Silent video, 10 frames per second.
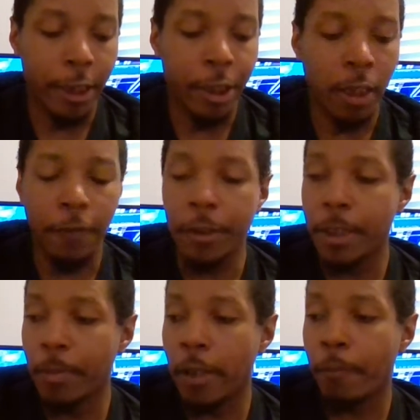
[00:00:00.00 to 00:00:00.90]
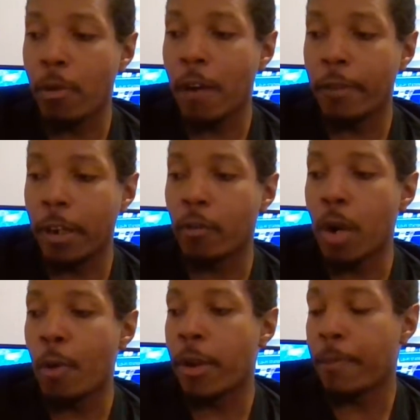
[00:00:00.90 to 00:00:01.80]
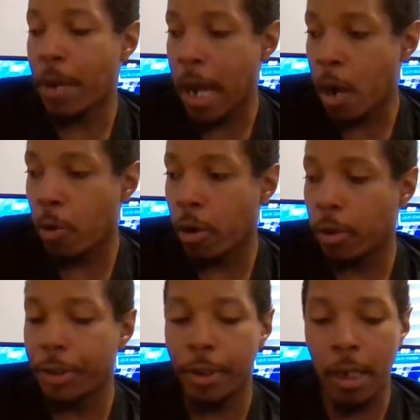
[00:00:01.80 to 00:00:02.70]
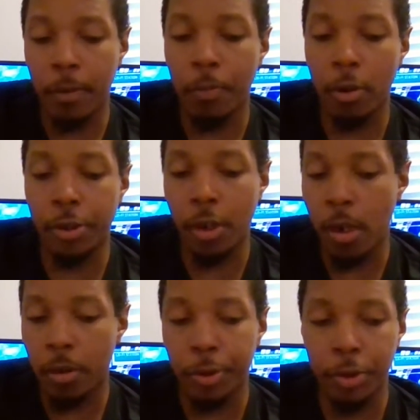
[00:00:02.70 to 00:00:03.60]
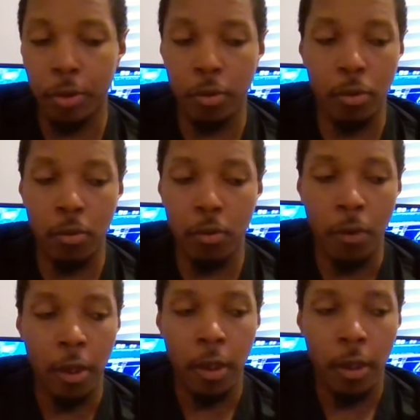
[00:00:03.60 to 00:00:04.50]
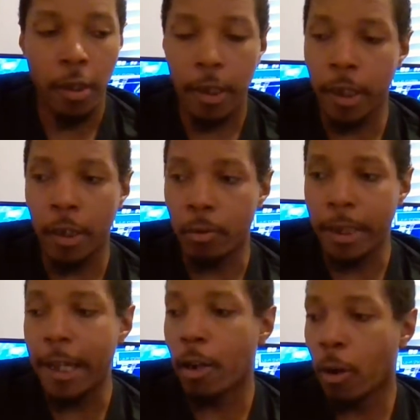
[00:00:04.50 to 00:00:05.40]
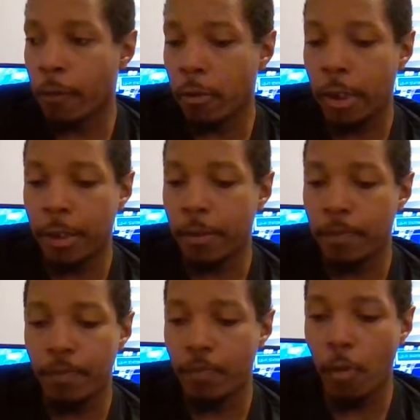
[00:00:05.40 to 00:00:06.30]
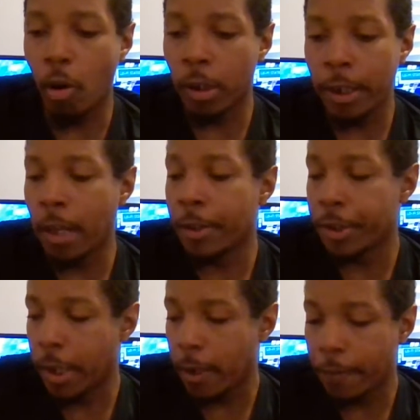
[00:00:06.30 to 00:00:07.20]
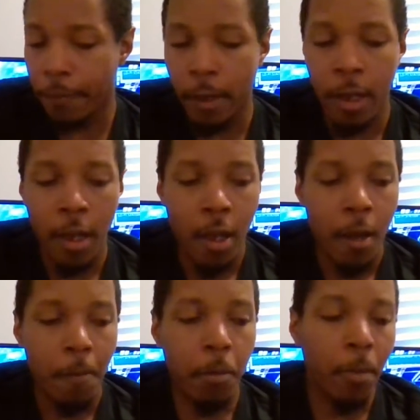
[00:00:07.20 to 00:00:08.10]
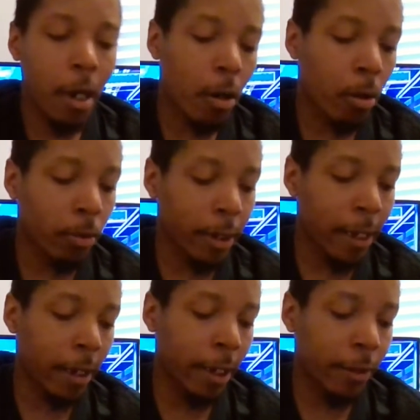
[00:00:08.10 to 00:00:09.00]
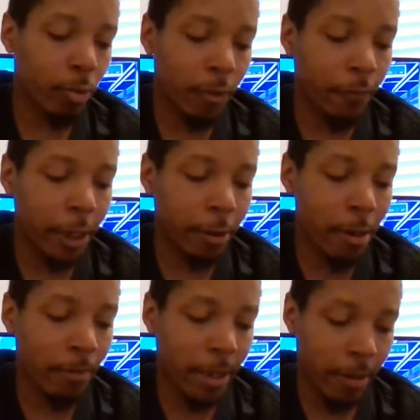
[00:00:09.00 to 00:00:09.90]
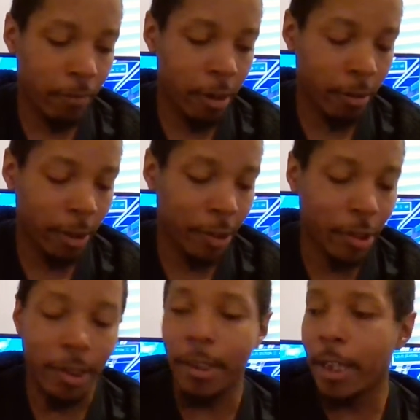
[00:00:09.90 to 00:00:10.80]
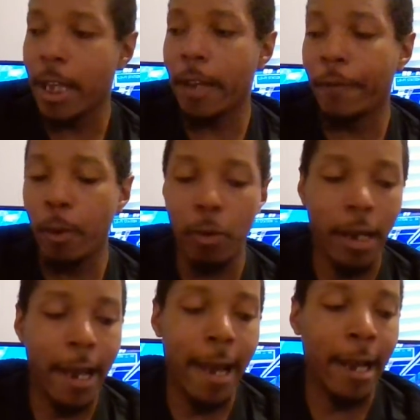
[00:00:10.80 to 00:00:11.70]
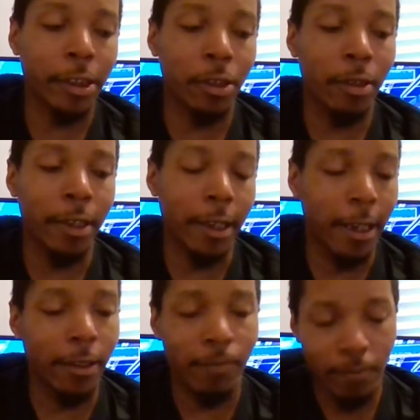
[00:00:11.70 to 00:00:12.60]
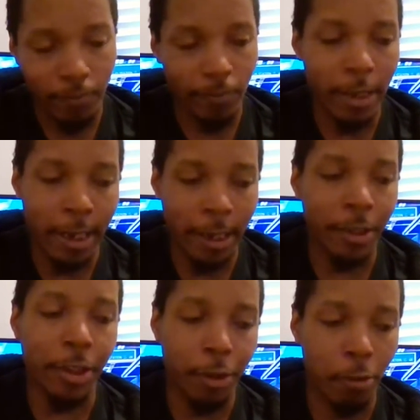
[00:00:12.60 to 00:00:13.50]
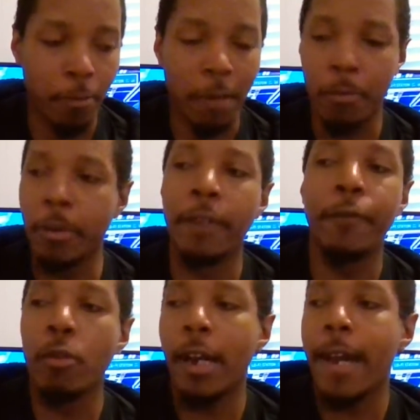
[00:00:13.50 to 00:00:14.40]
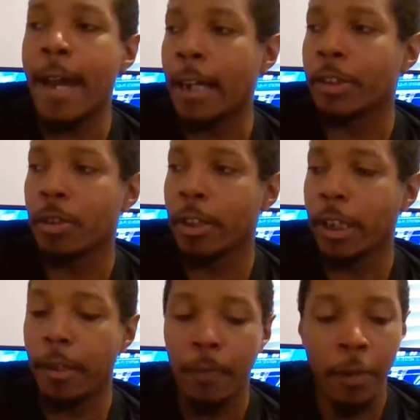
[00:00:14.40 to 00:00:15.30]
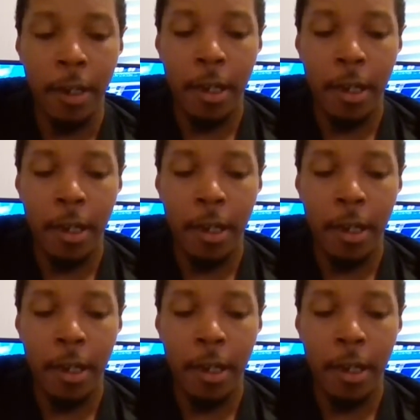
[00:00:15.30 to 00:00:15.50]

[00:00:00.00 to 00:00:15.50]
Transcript: Jennifer Smith probably acquiring power to come to Port Charles to, take over and all that other stuff. But my whole thing is with Victor, I'm like, bro, listen, if you're actually, and I guess it's a soap opera, but if you're actually